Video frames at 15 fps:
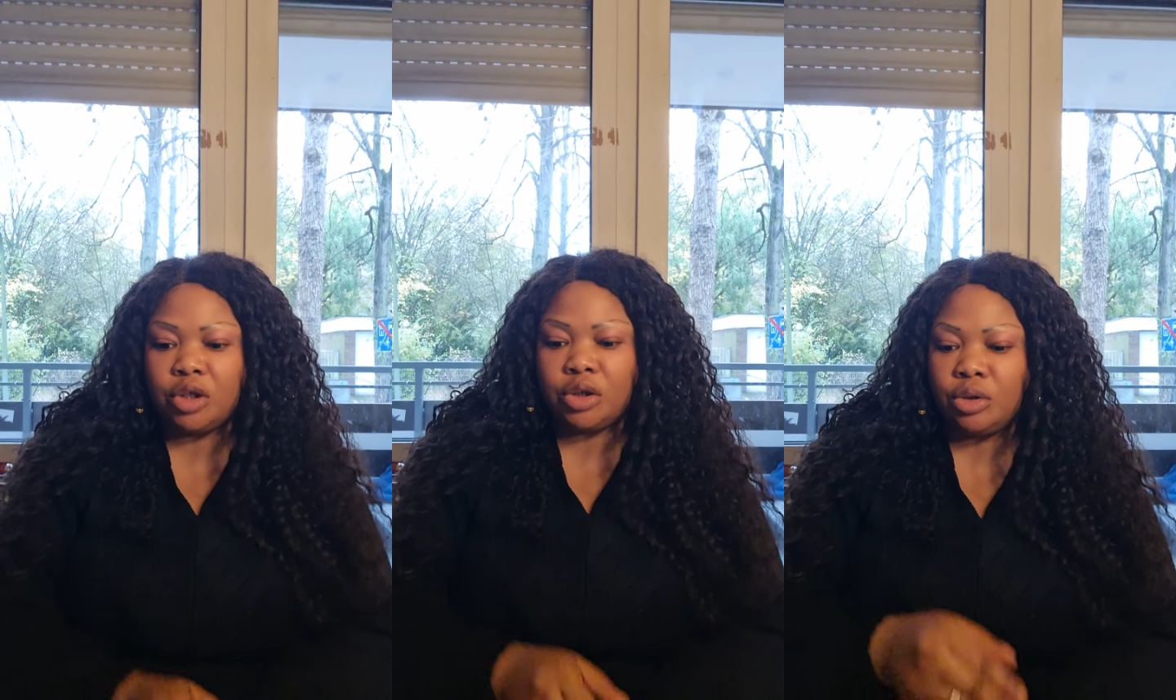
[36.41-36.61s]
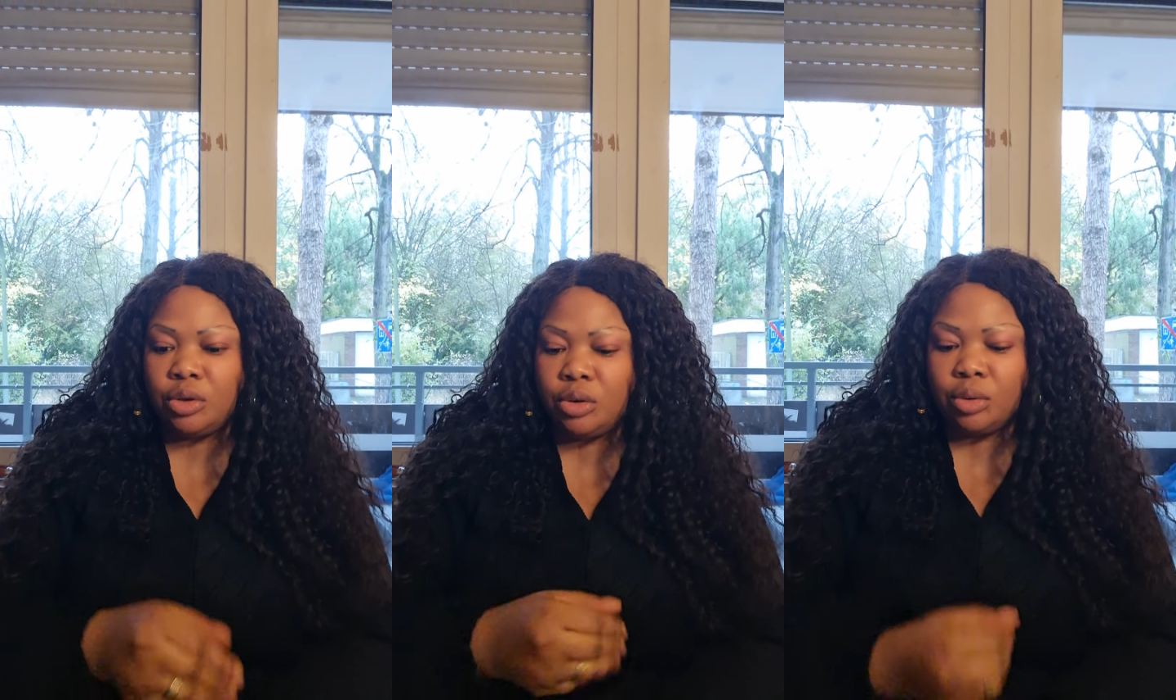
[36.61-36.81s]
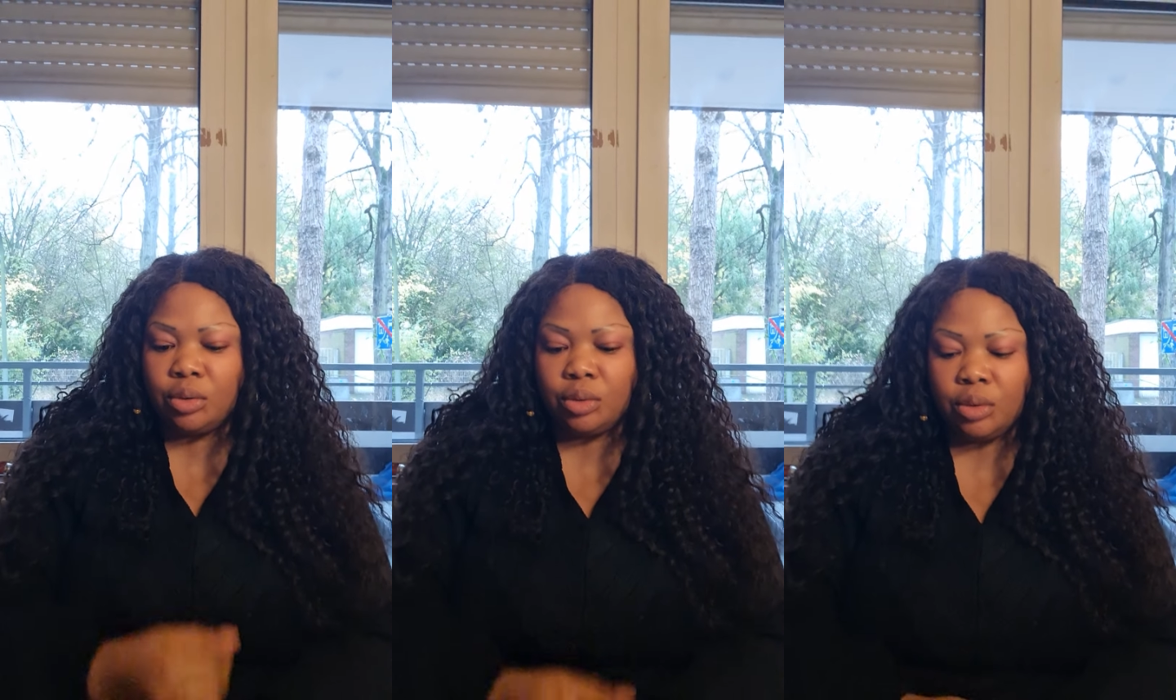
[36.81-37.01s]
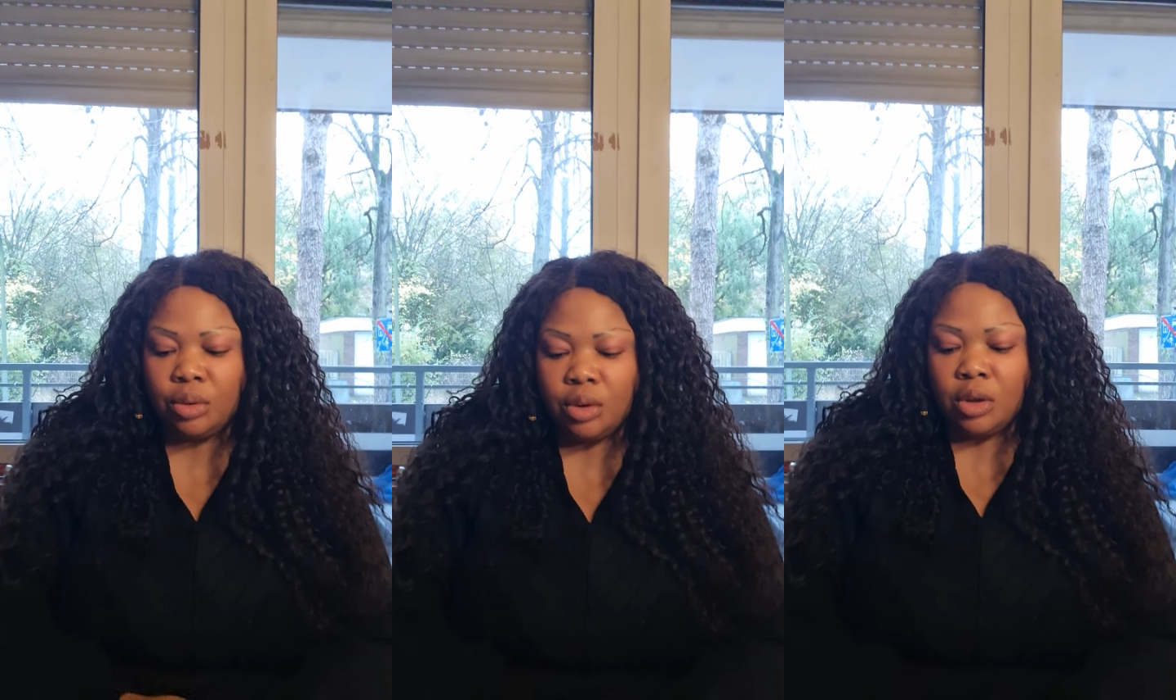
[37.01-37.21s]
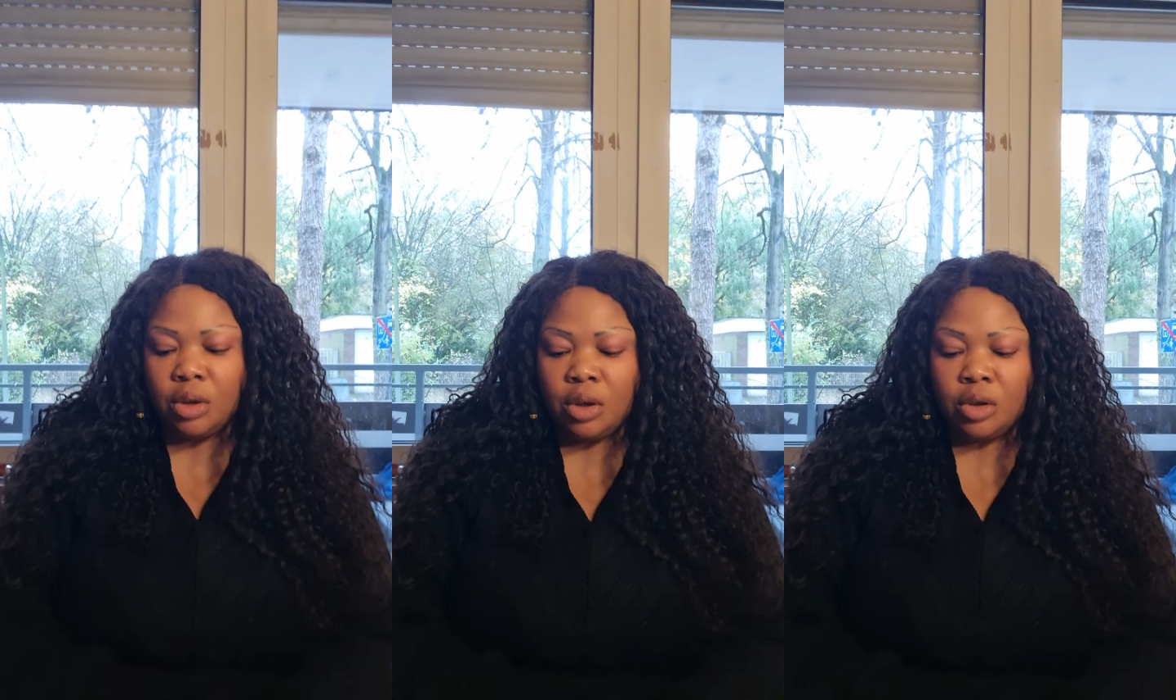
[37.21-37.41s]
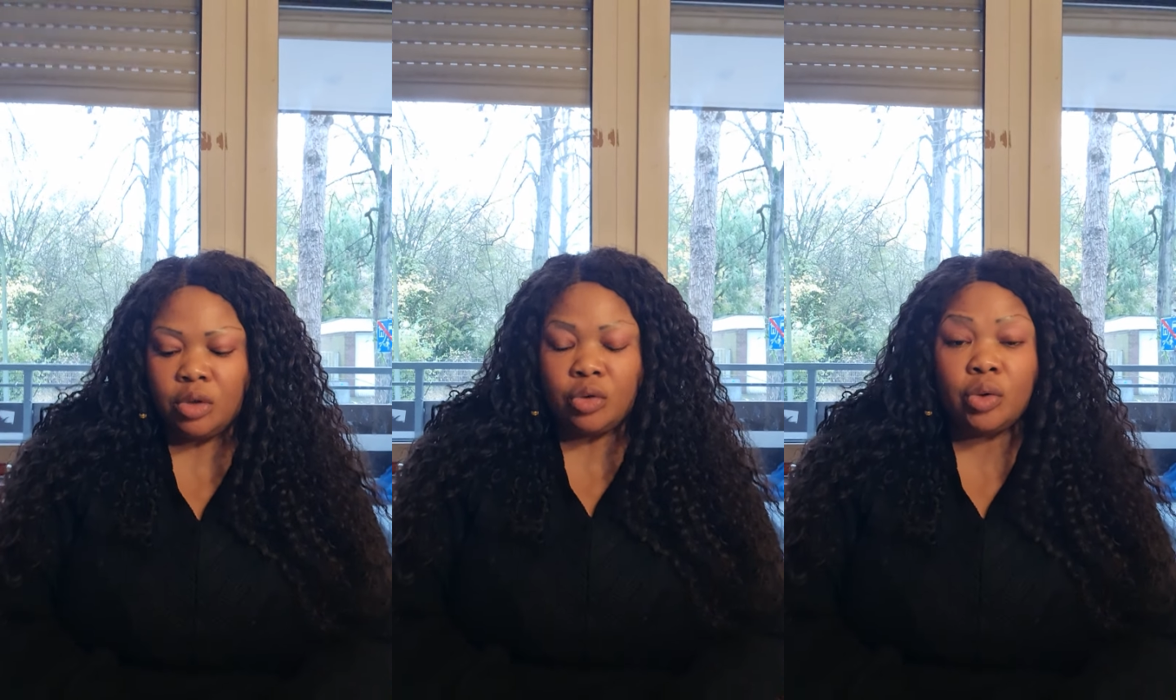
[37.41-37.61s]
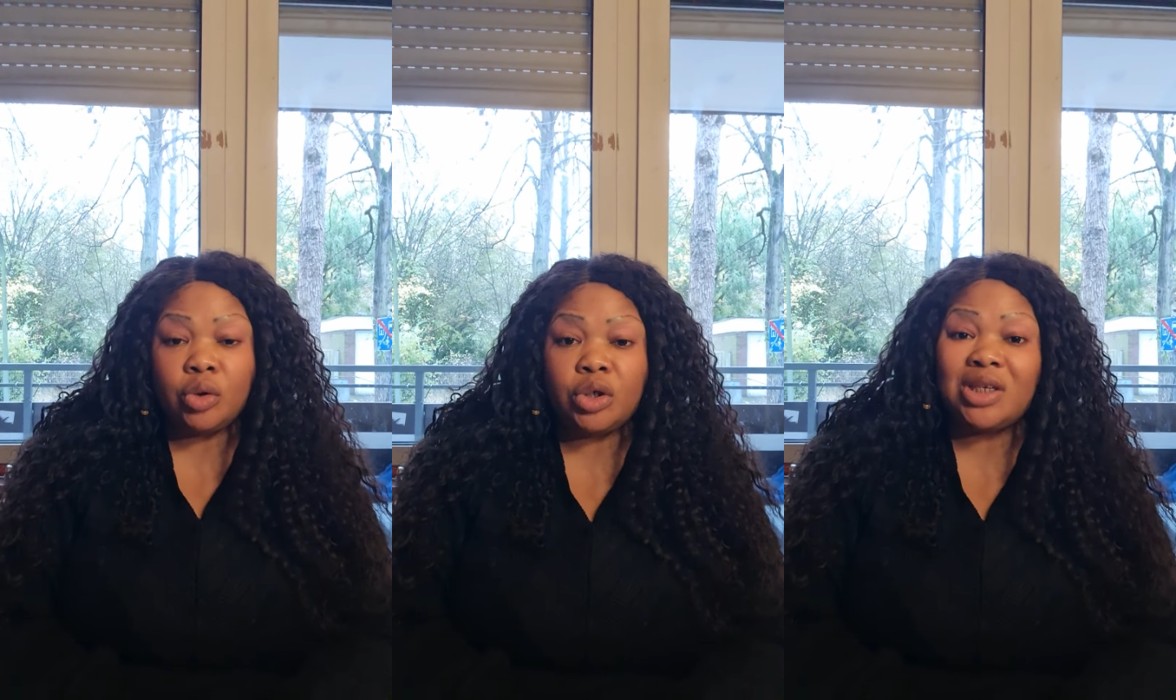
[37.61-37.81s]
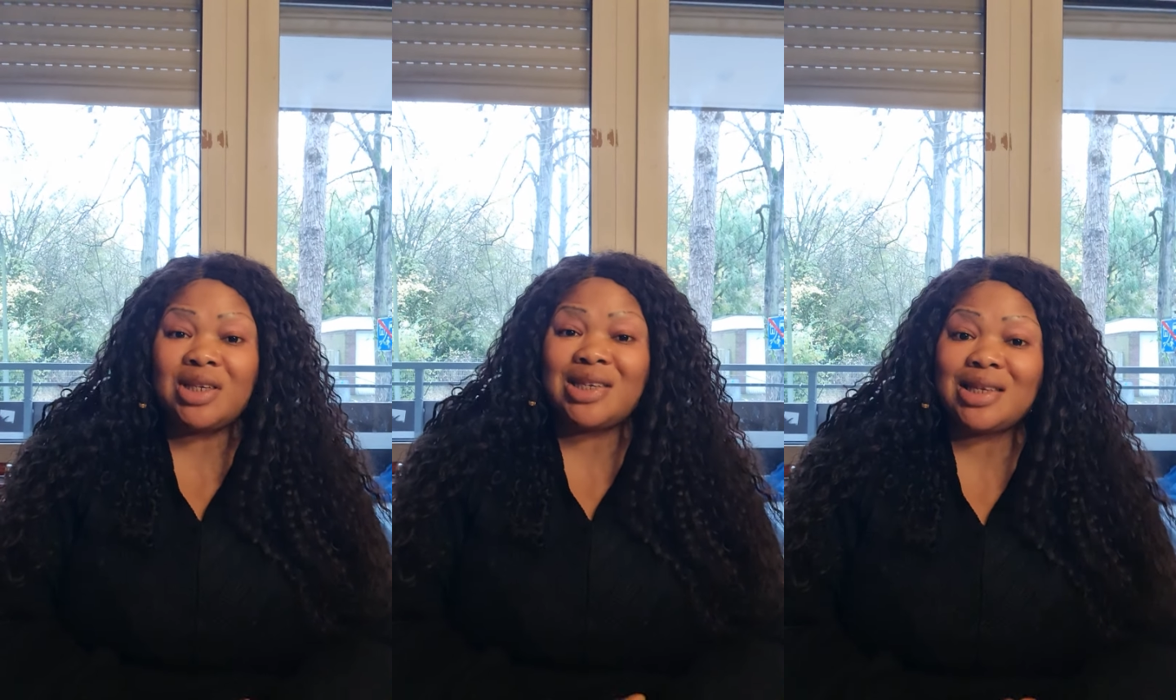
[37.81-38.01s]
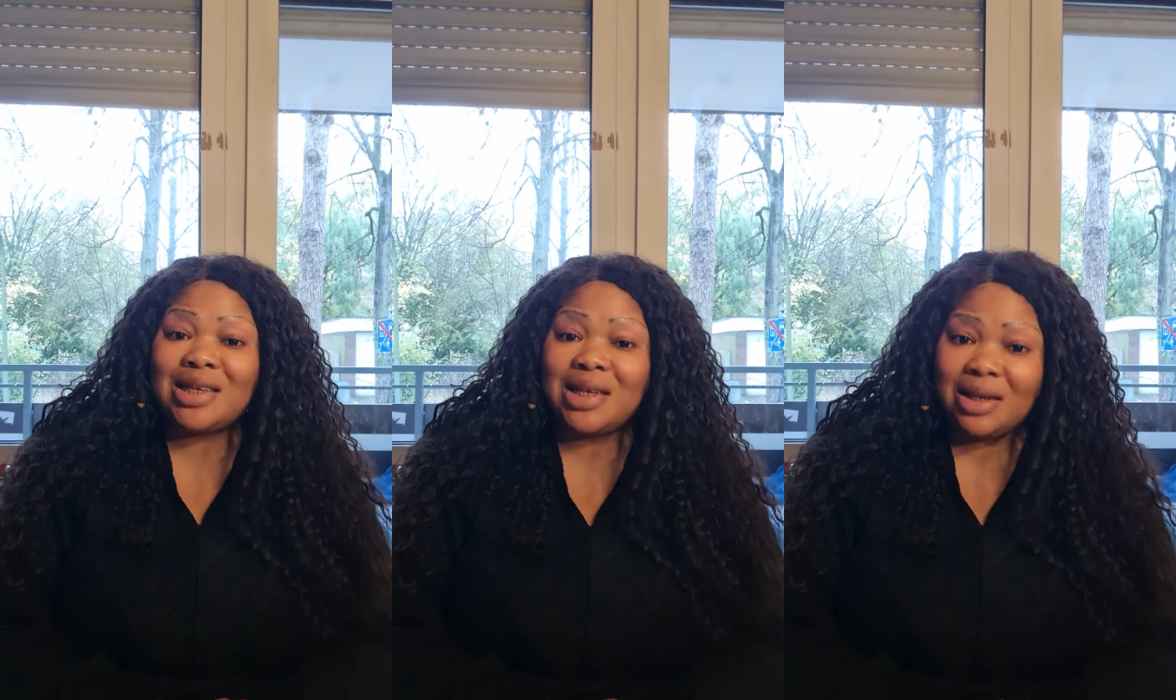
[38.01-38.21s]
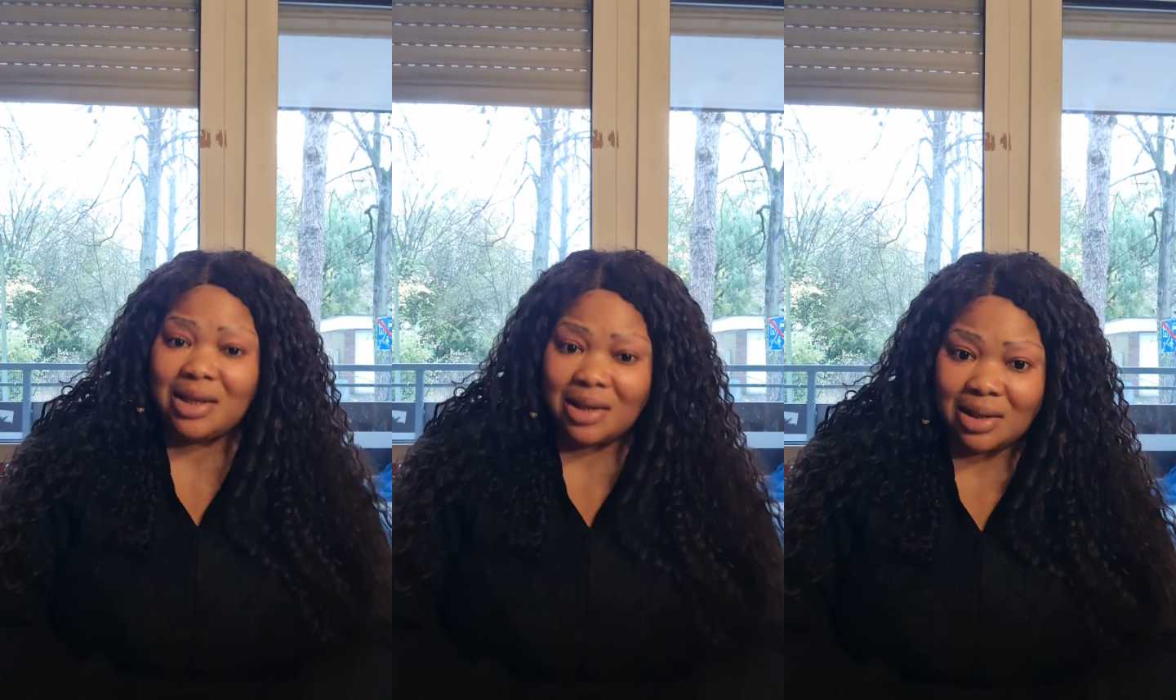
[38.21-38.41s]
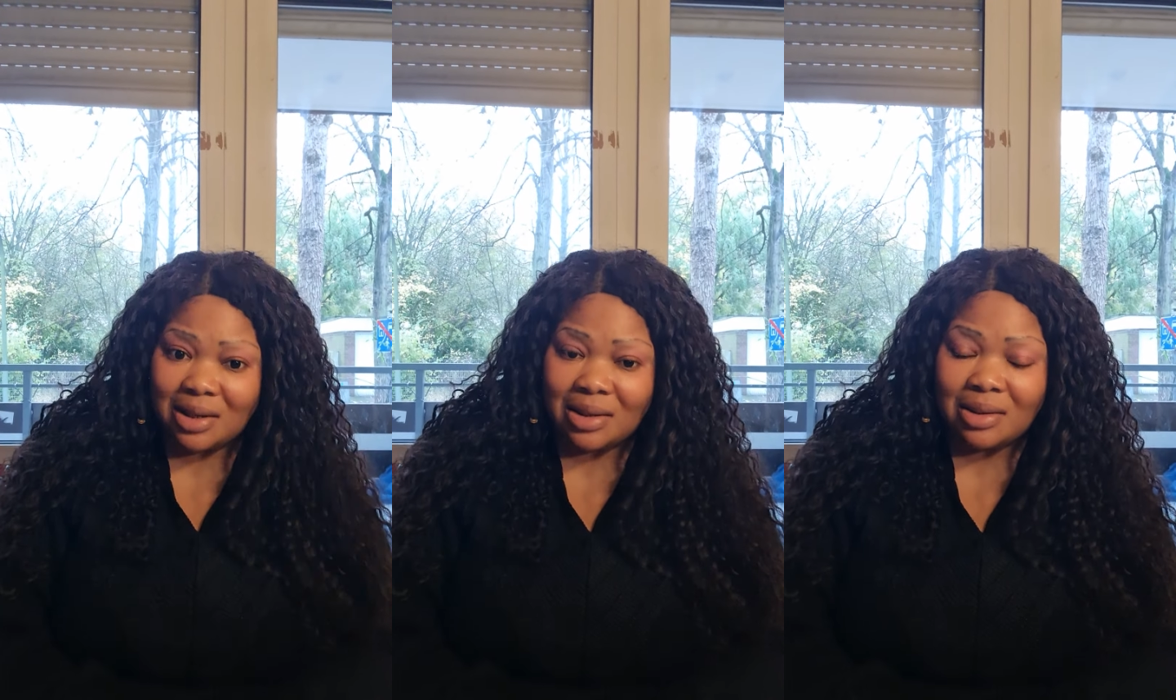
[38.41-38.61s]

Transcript: you know. So she sing.